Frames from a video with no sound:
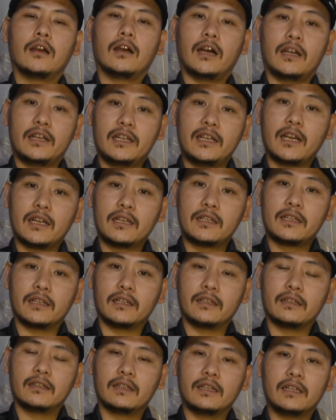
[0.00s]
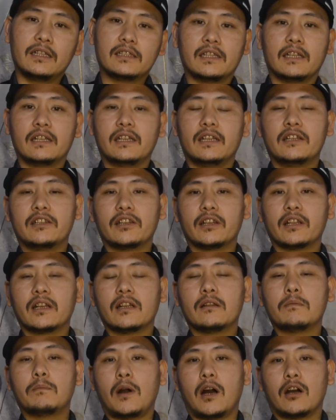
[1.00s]
Honey hunting is an
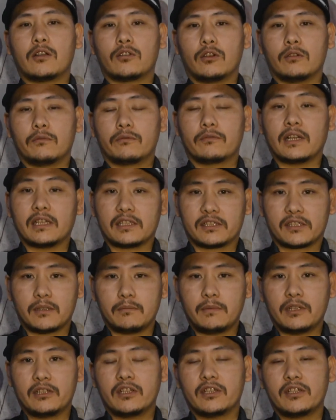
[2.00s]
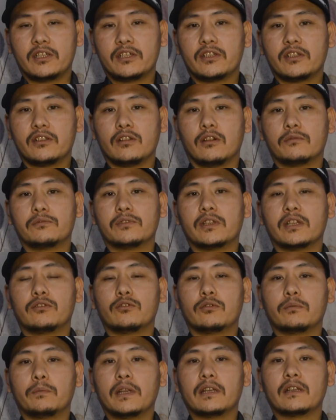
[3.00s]
integral part of custom and tradition of
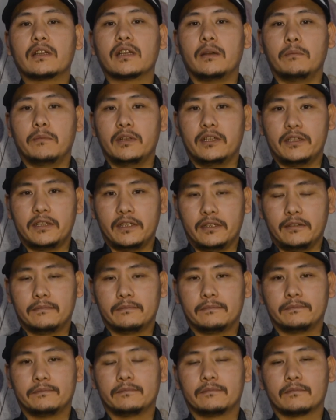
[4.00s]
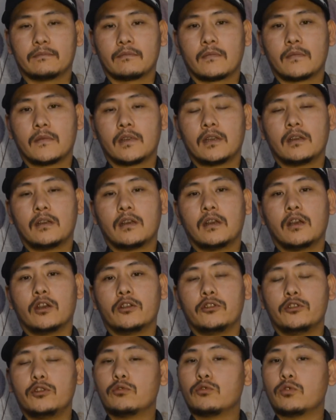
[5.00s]
Shertukpen community.
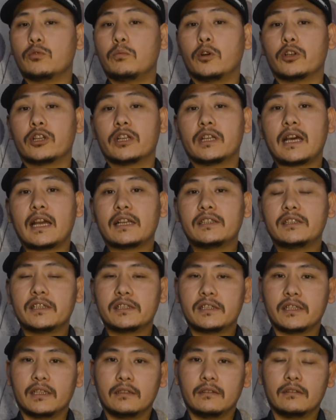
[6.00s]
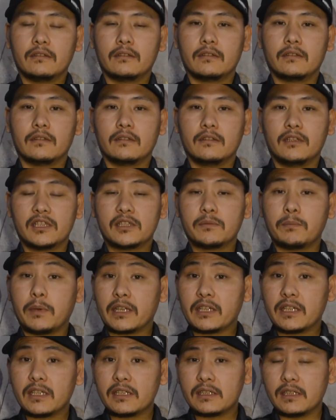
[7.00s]
Due to modernization, this
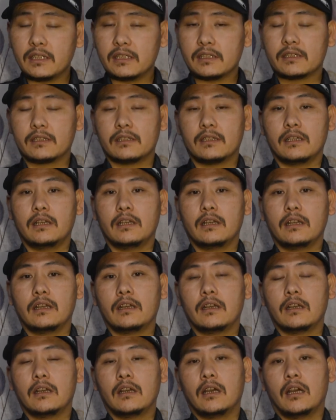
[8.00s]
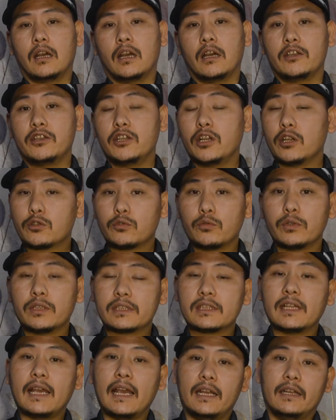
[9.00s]
practice is uh, near to
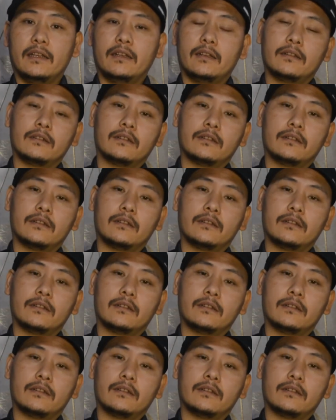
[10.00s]
its end.